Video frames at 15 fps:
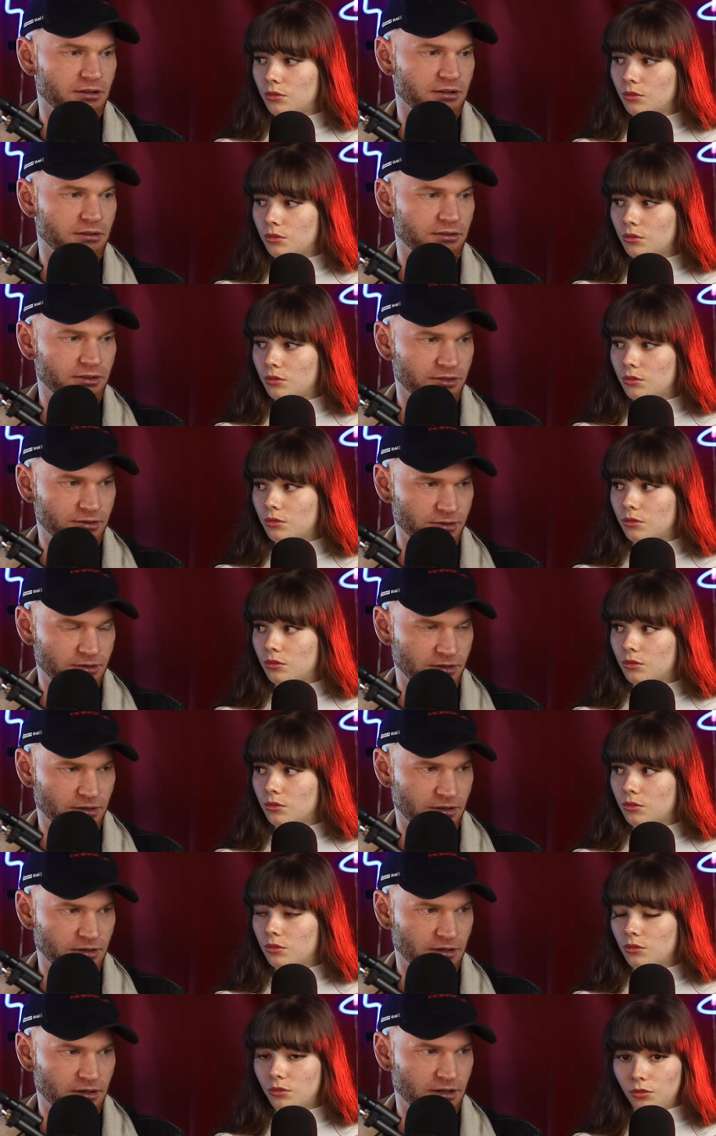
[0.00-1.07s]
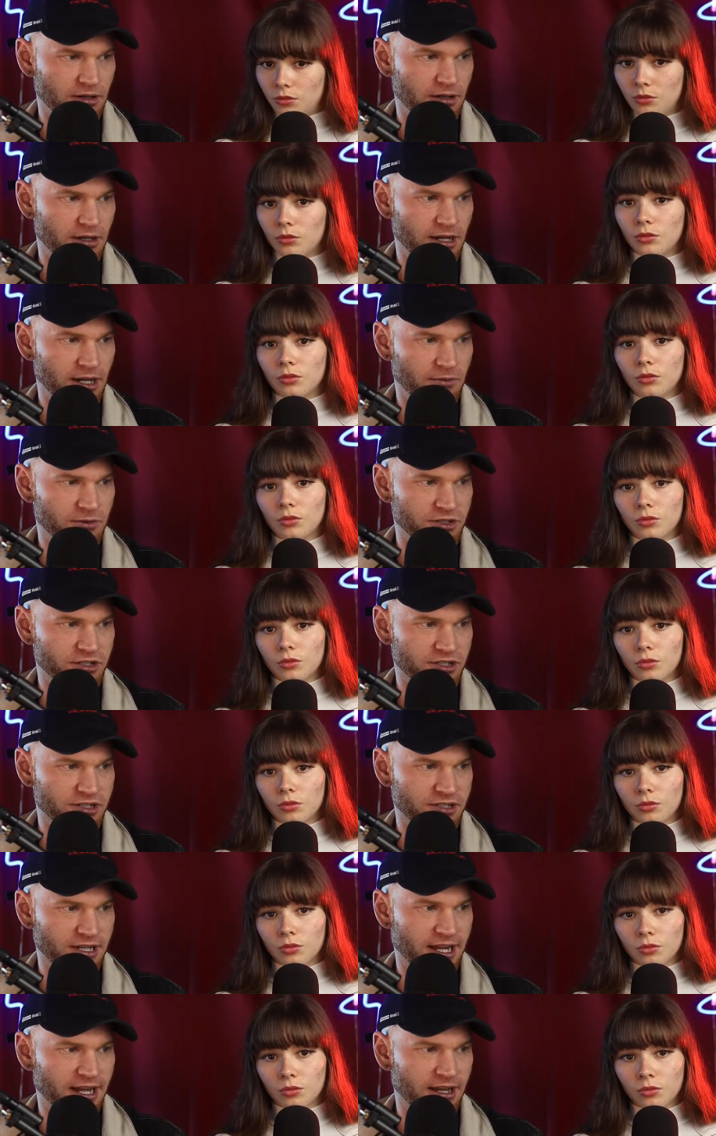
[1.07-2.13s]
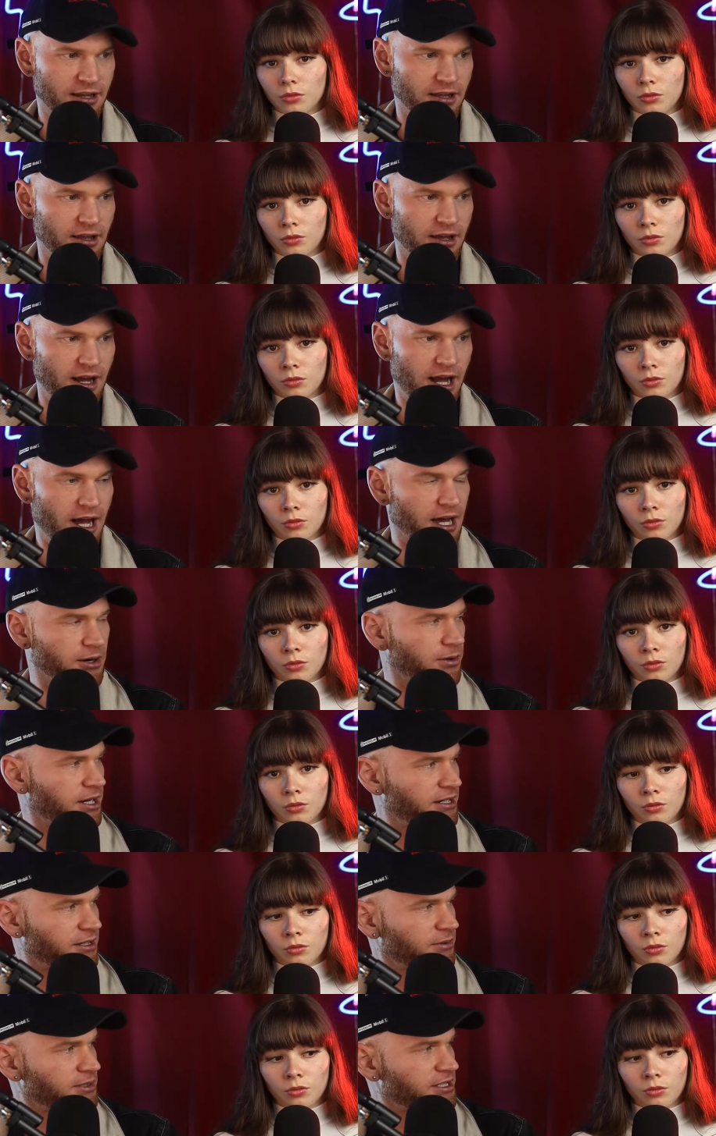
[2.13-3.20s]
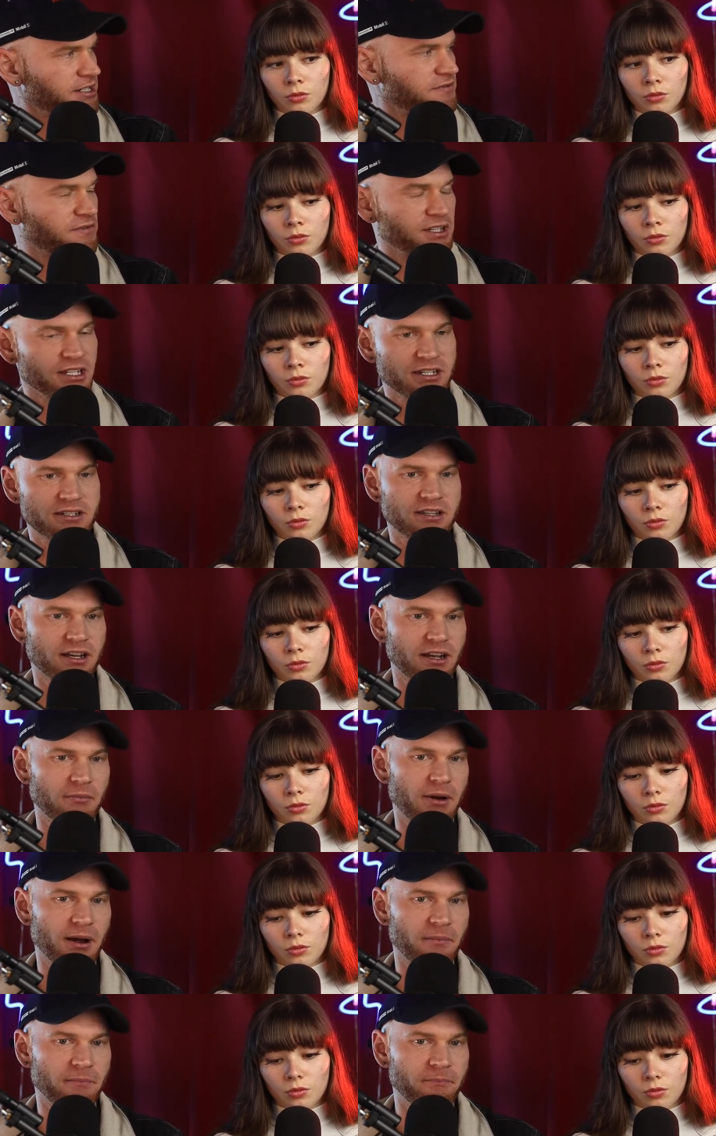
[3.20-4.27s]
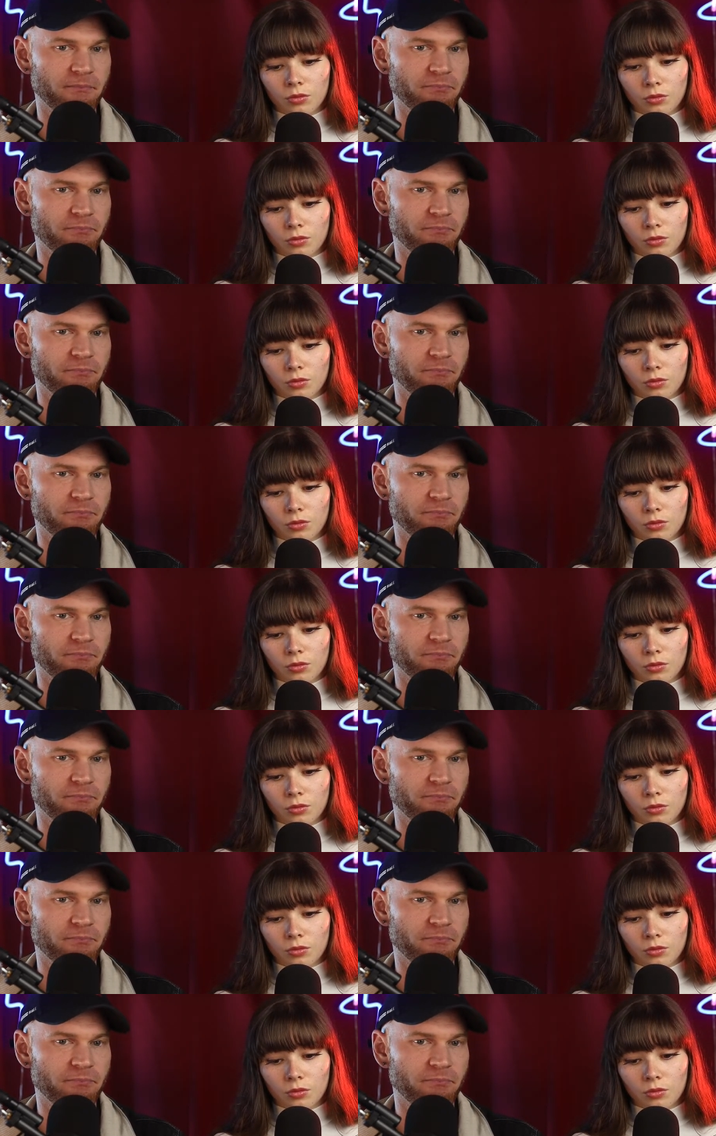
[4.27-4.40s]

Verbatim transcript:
Speaker 1: to do. Mm-hmm. It was just like, how do I deal with these feelings that come up?